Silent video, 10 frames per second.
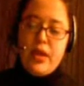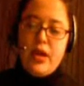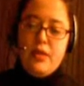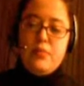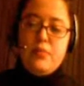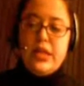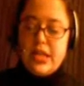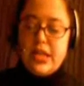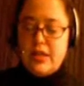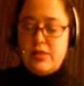I
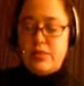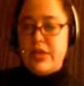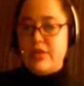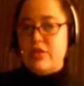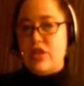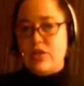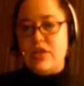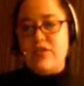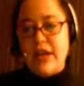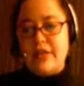did research
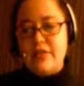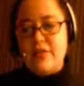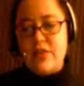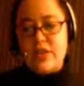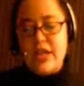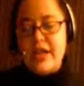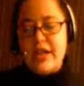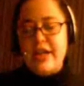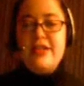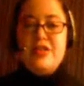George Fox University,
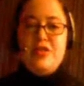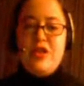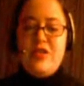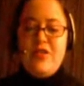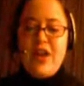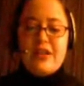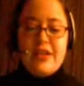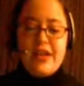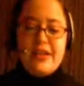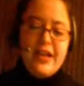and George Fox
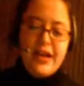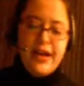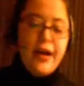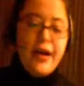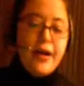has a